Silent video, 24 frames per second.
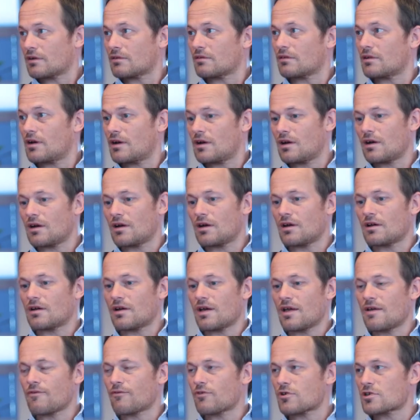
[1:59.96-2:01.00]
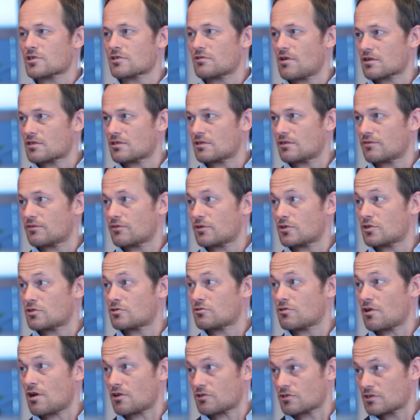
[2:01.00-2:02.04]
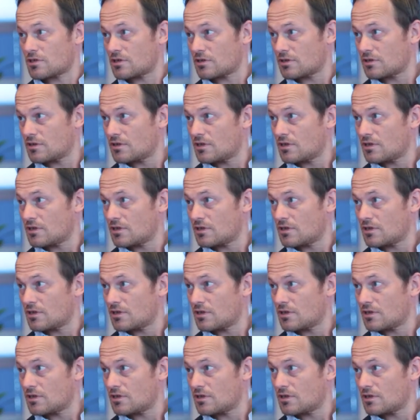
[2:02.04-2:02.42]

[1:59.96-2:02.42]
-peer, uh, infrastructure for trust.